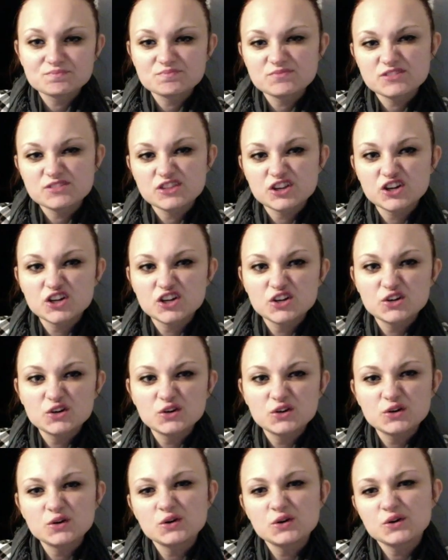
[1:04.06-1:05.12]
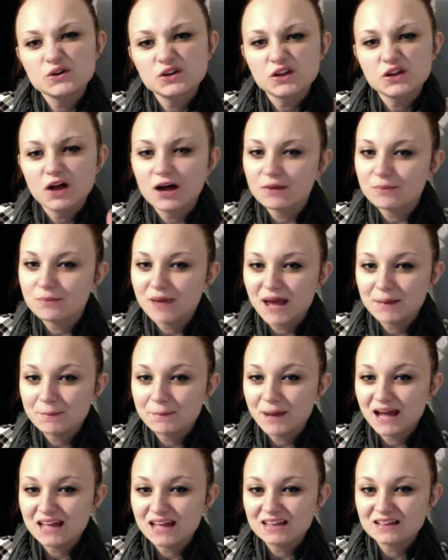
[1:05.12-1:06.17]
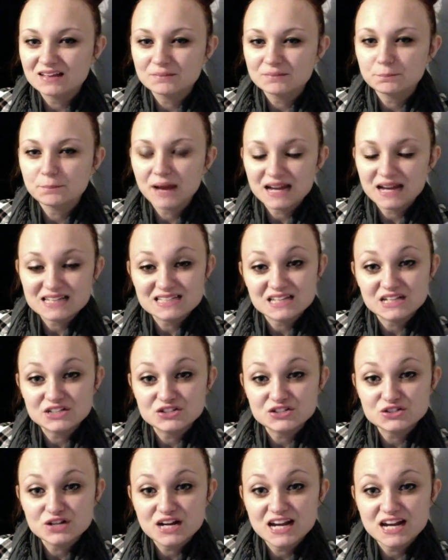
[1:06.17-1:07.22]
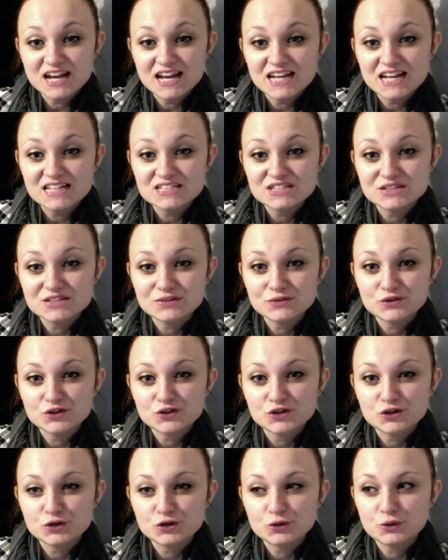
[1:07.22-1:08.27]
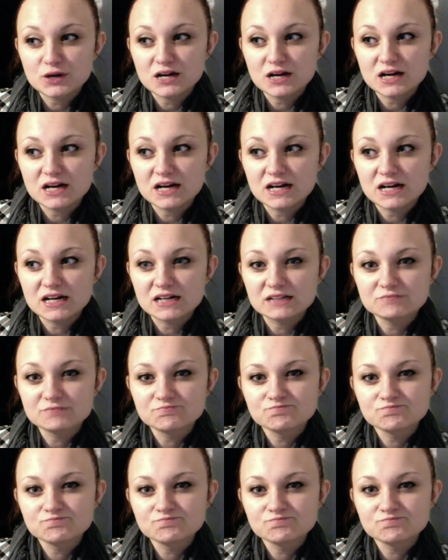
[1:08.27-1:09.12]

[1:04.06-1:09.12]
through cloth pad buy, buy sell and trades, through uh,